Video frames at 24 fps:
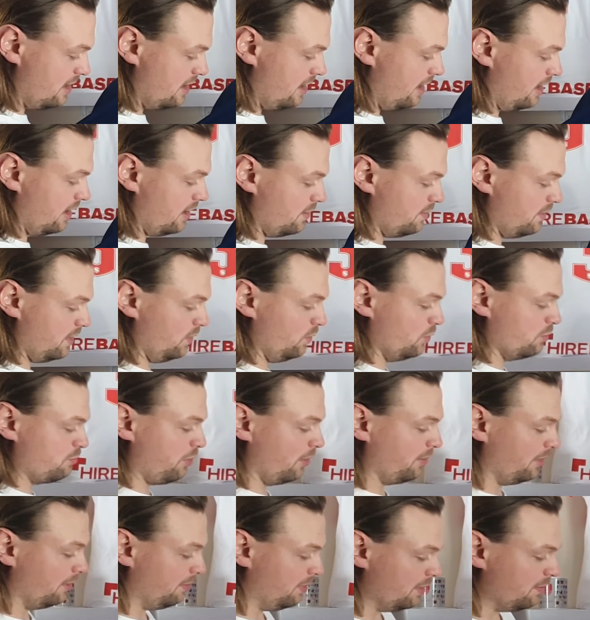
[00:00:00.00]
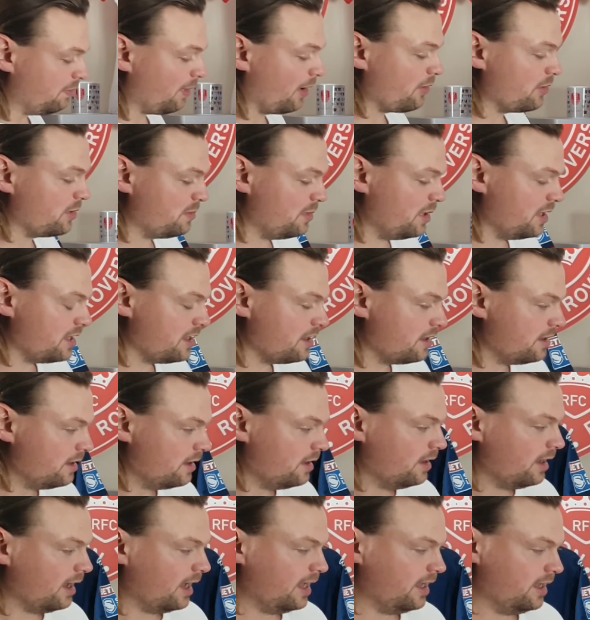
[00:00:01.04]
It would probably bury me.
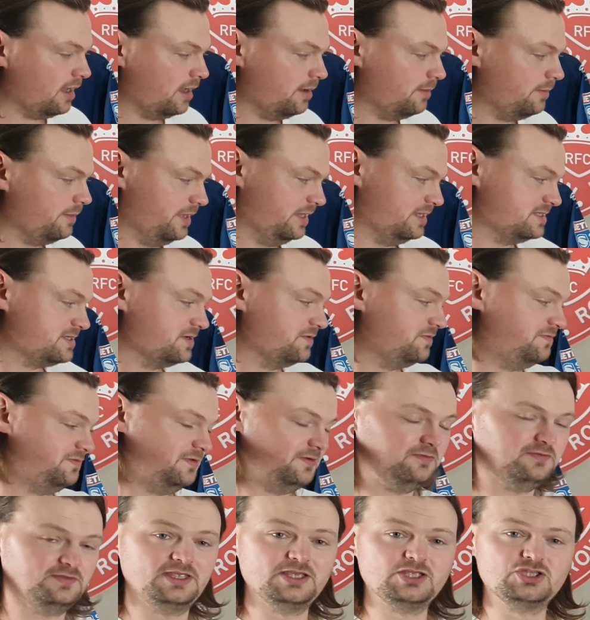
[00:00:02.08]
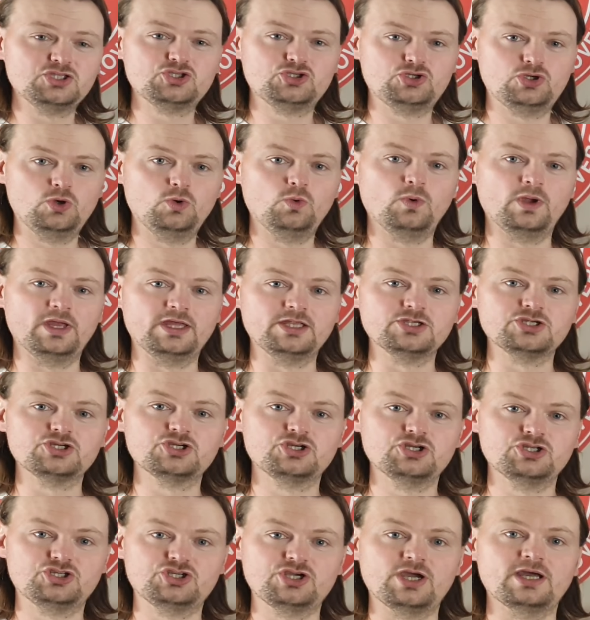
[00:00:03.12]
It's a
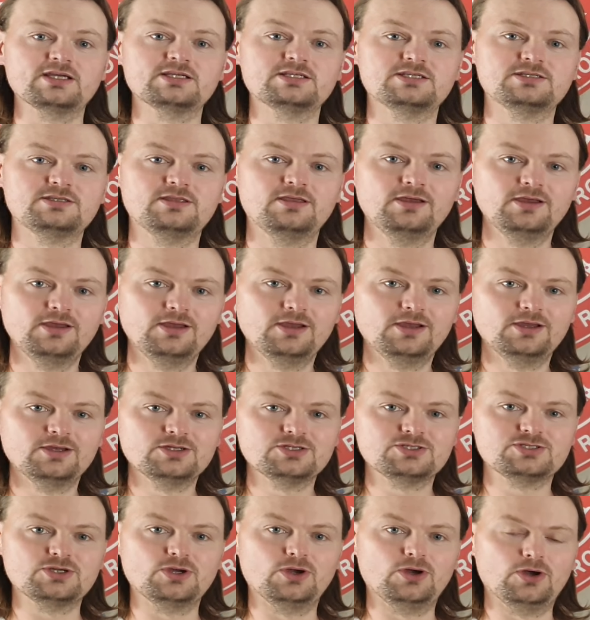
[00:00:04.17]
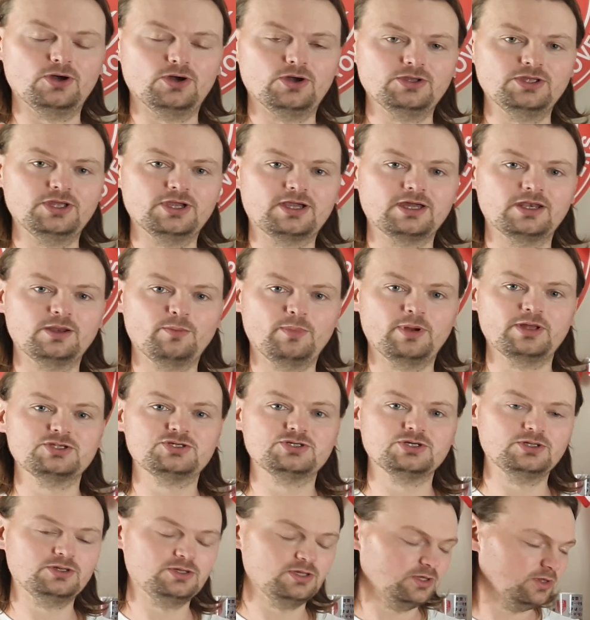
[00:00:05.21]
52-inch chest. So you can
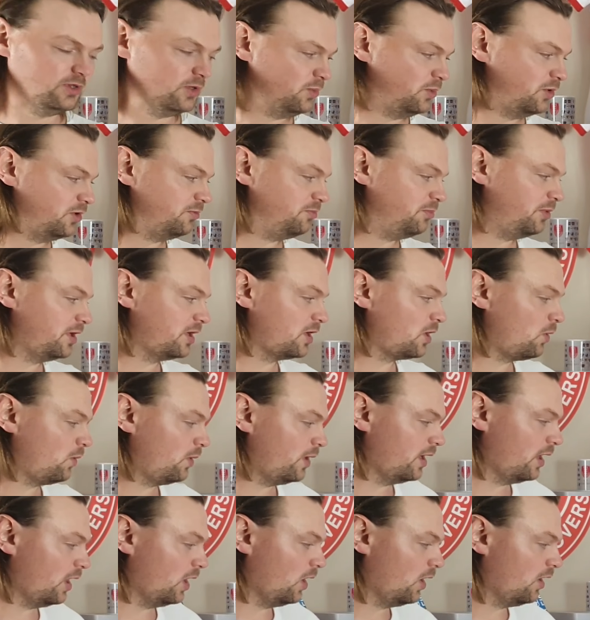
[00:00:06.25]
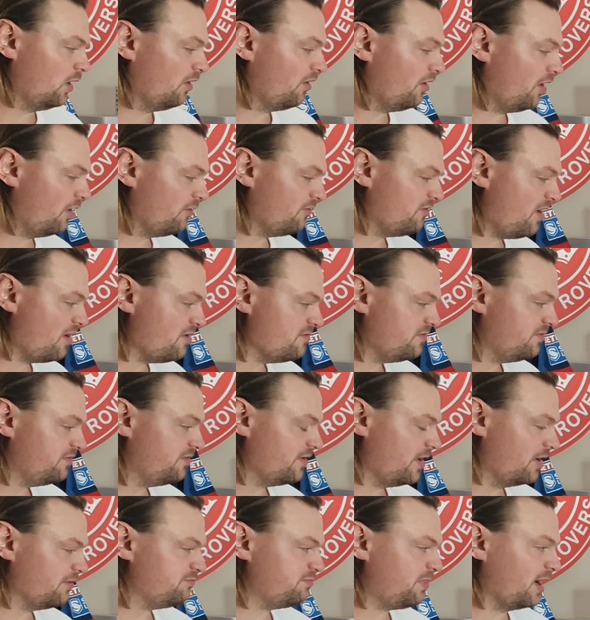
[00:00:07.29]
imagine that there would have been quite a lot of
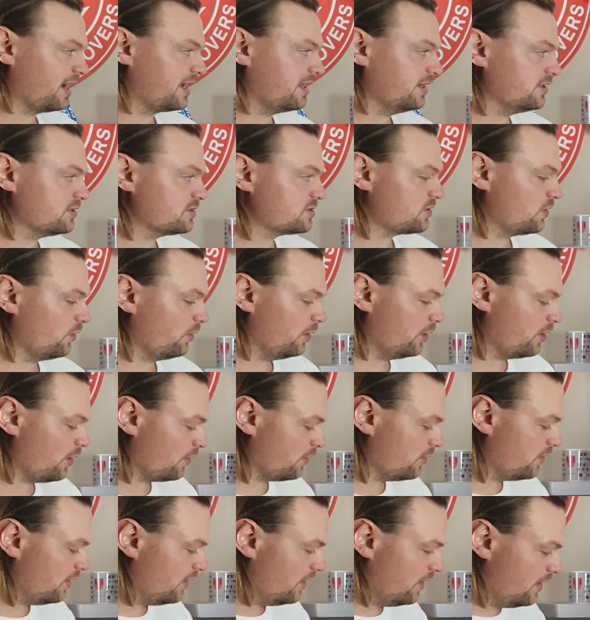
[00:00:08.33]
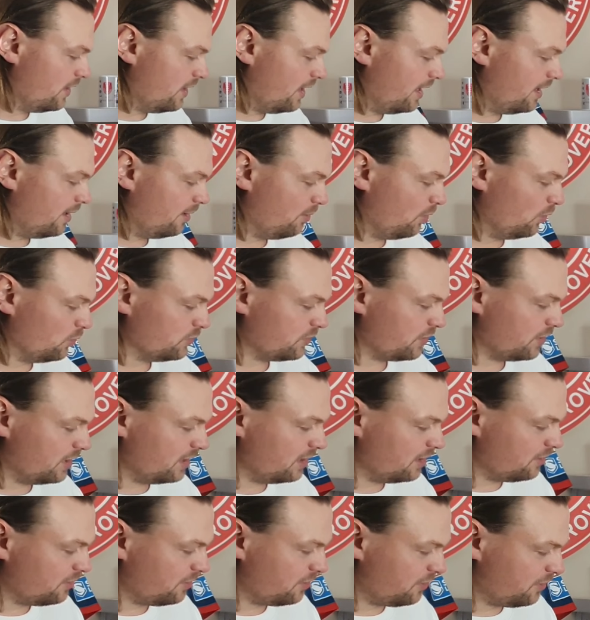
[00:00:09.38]
bagginess going on
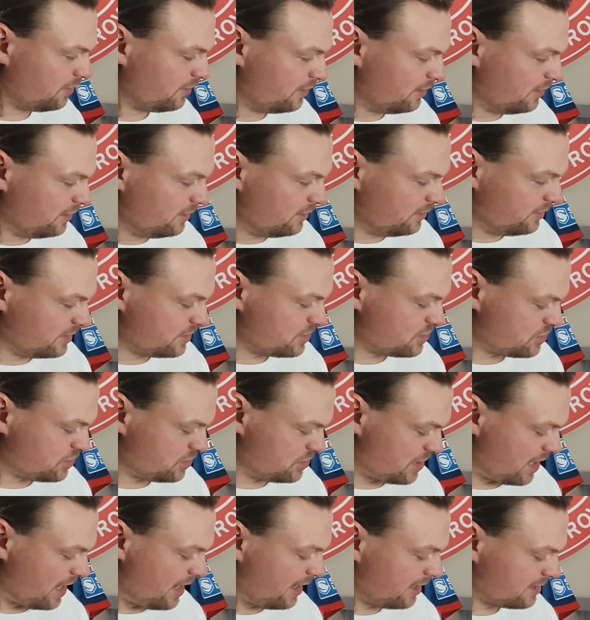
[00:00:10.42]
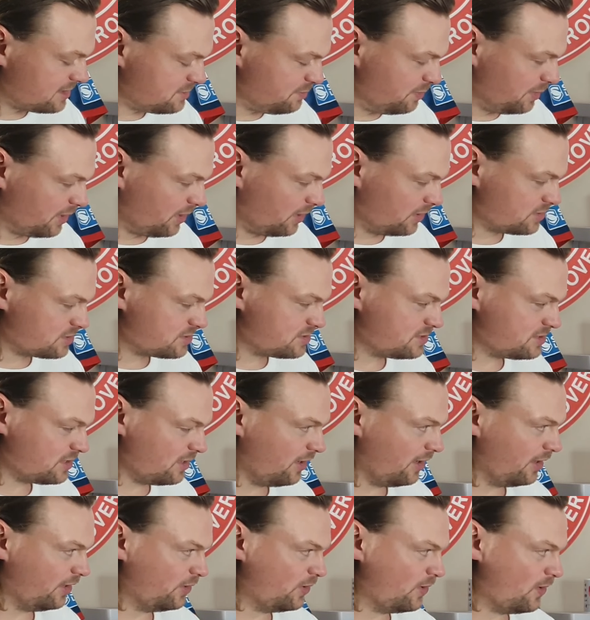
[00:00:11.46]
underneath this shirt, because
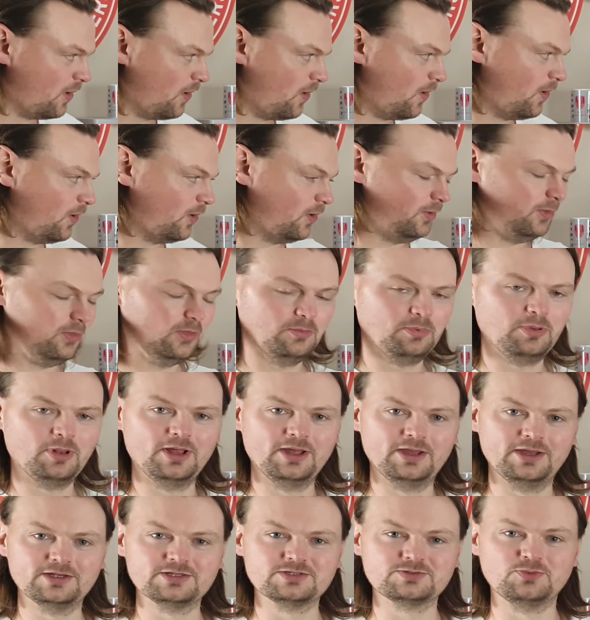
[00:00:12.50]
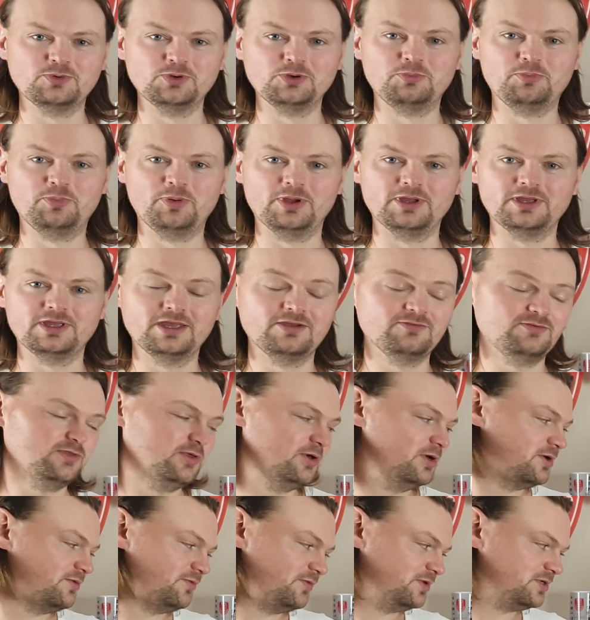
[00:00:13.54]
not all the players would be, even
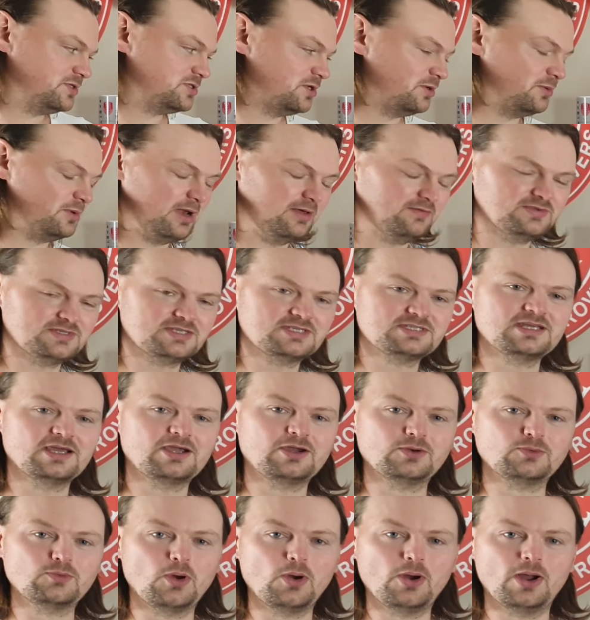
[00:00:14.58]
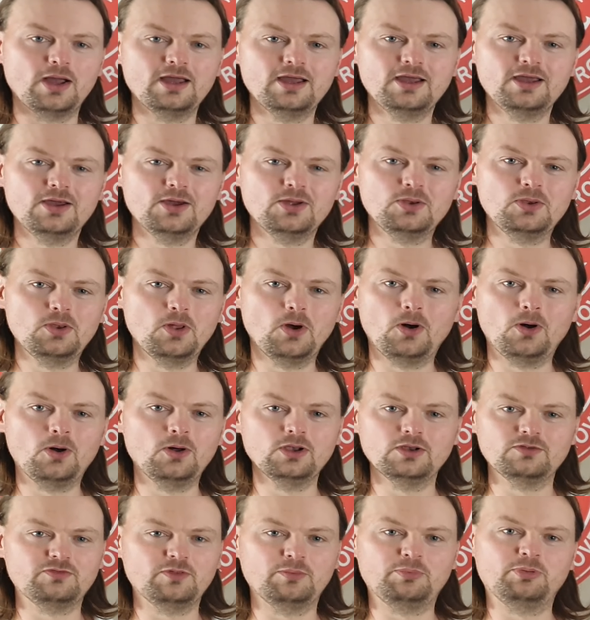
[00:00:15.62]
though it's 11's a second rower, not
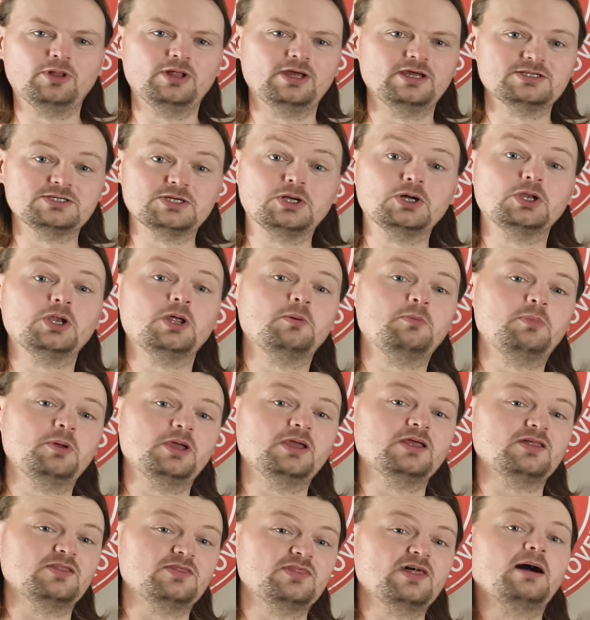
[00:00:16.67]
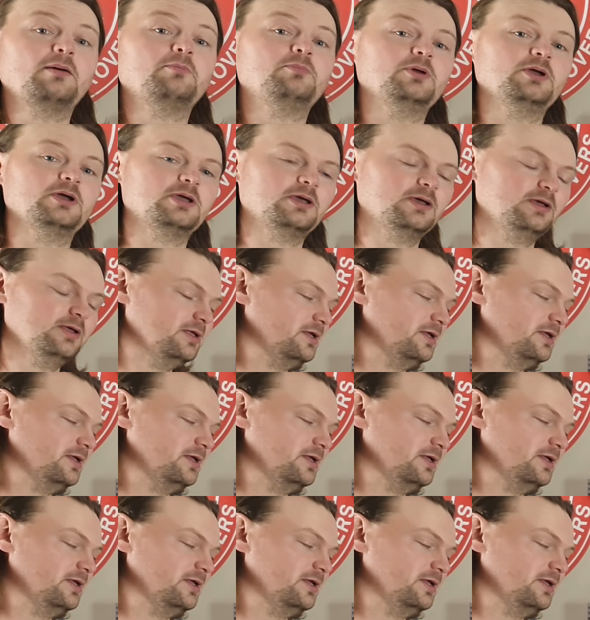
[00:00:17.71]
all of the players are going to be that big.